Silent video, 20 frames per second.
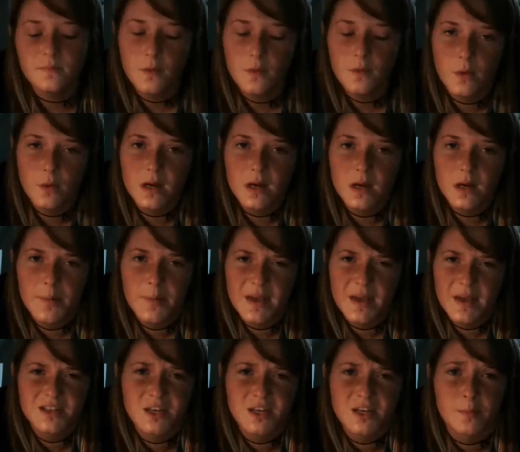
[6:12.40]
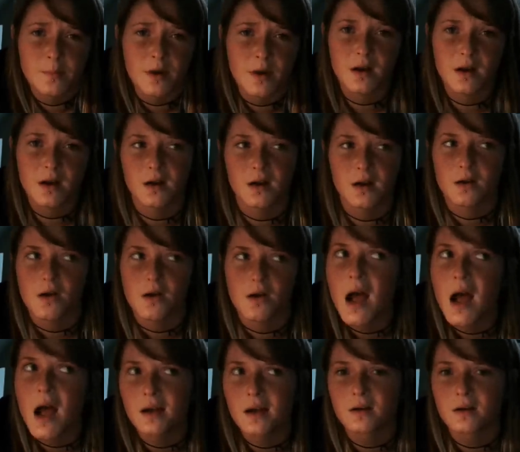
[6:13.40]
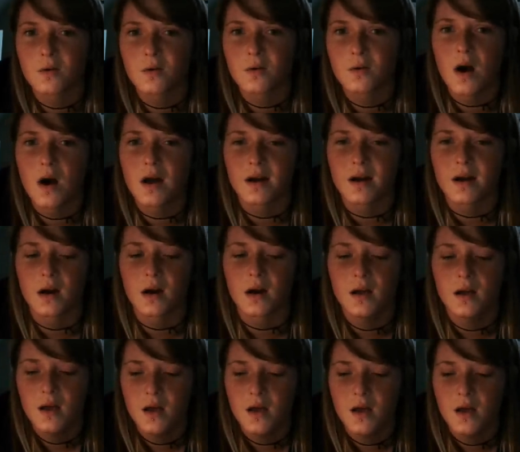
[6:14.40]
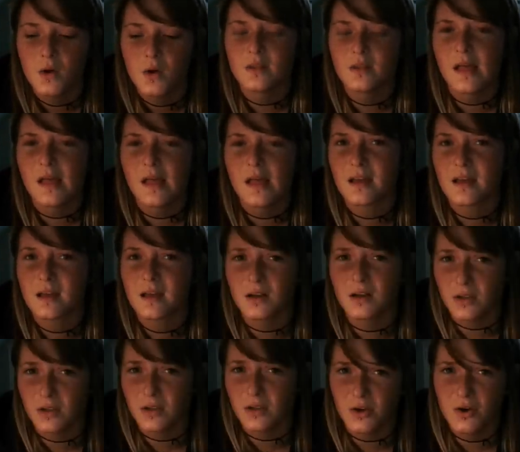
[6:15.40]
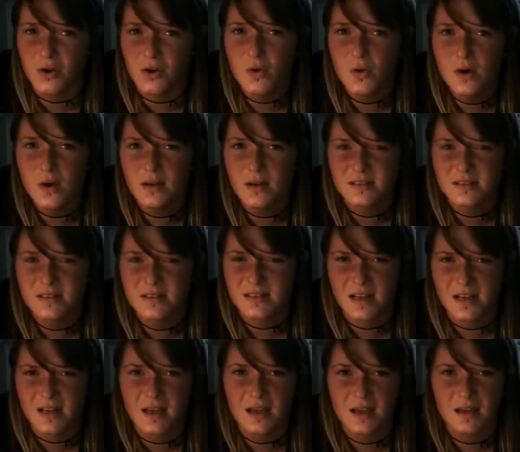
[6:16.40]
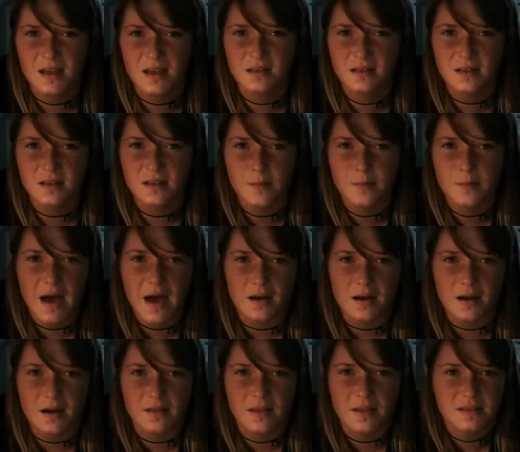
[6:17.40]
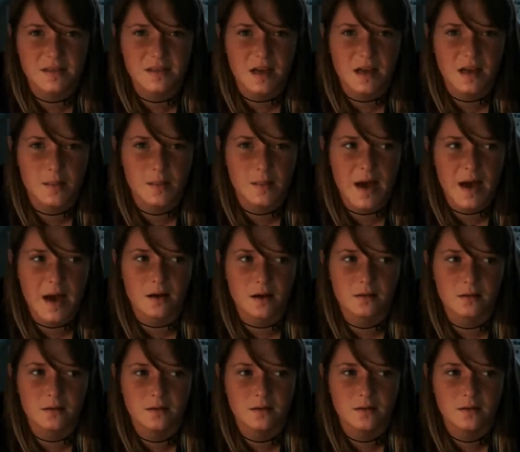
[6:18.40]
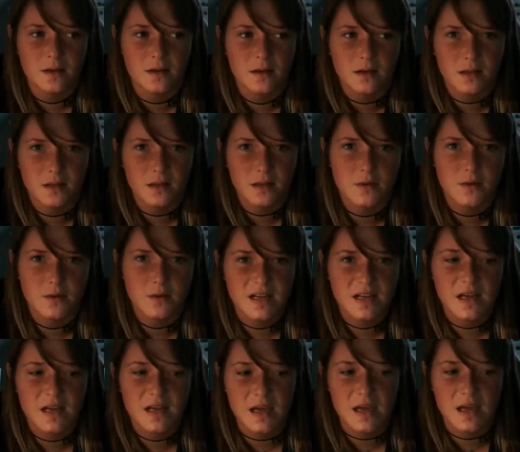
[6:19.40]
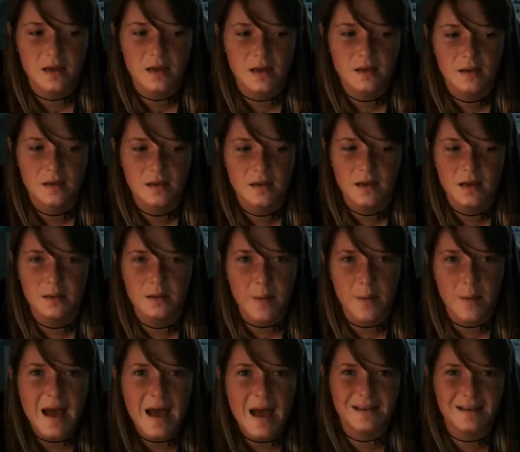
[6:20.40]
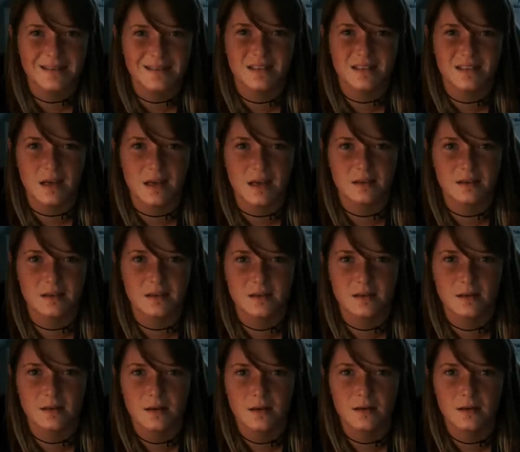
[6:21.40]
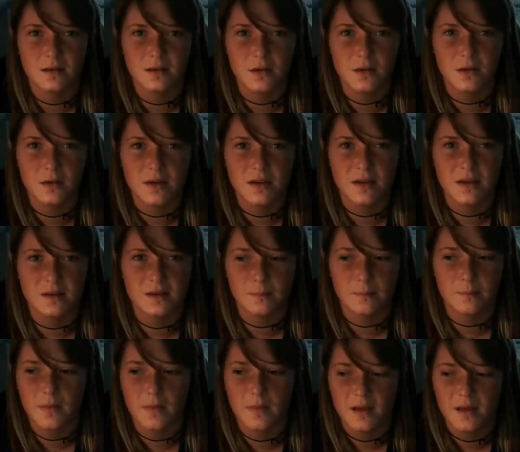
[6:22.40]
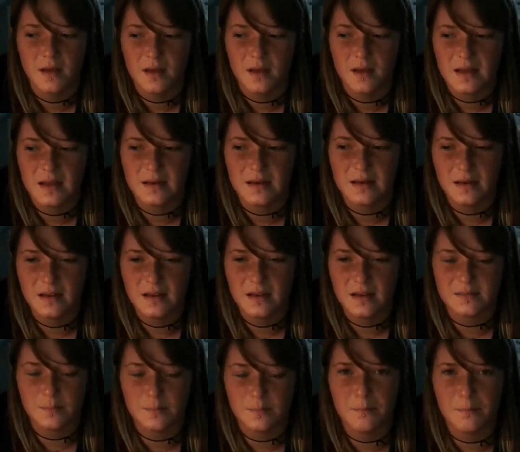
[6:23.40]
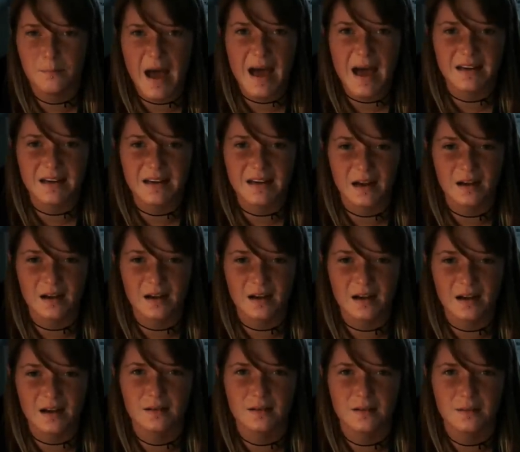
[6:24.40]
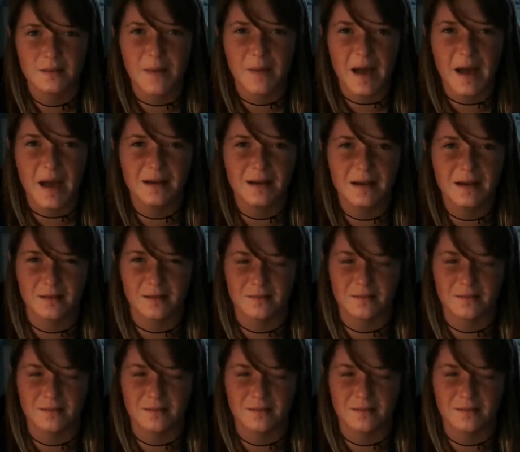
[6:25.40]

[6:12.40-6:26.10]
reading a picture book or crying underwater. Or like glue sticking into the bottle, on the inside of the bottle. Glue is sticky. It binds things. Glue is it's bonding. Bounding.